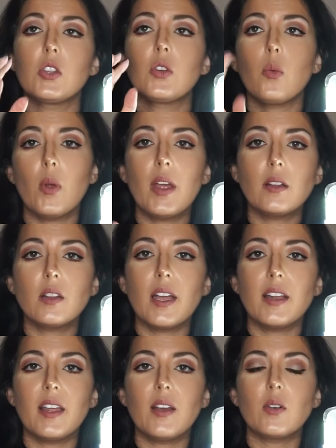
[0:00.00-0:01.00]
The ring
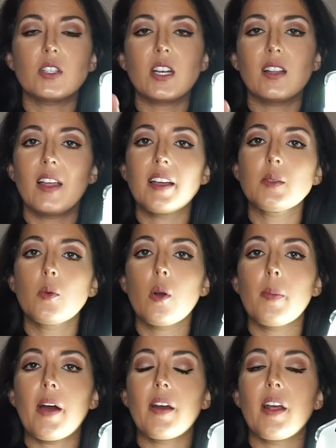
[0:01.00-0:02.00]
lighting, which I liked
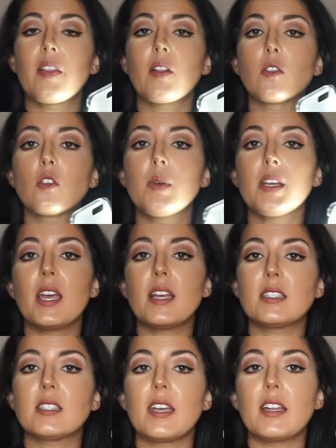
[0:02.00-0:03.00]
more about it, and the Lumee
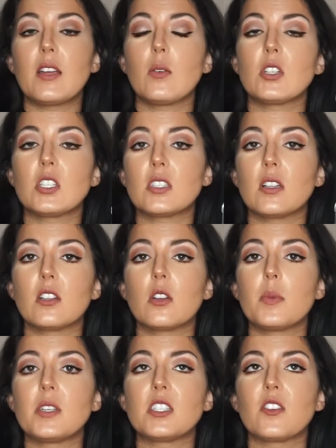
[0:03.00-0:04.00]
case lighting, which is a
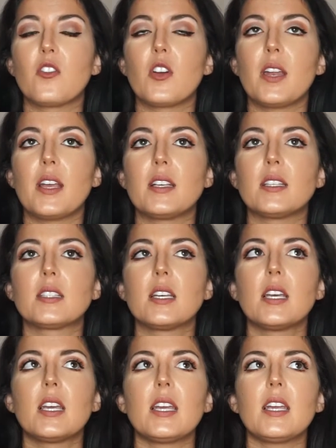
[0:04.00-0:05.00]
little bit different, is
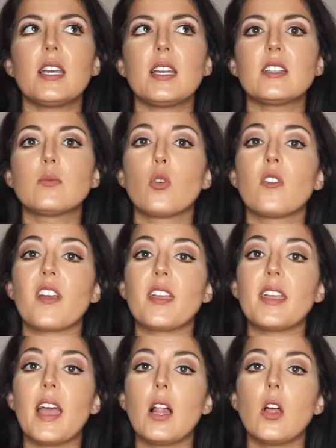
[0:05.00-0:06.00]
it is more of a
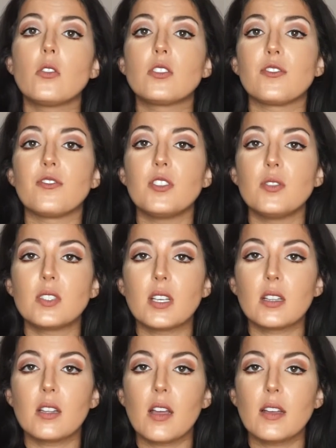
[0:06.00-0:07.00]
yellow
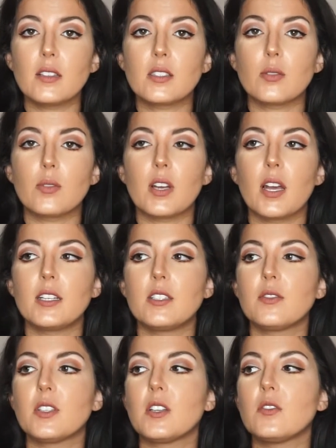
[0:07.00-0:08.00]
diffusing light, so it kind
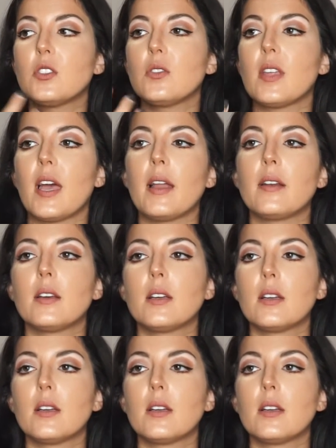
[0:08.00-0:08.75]
of gives you that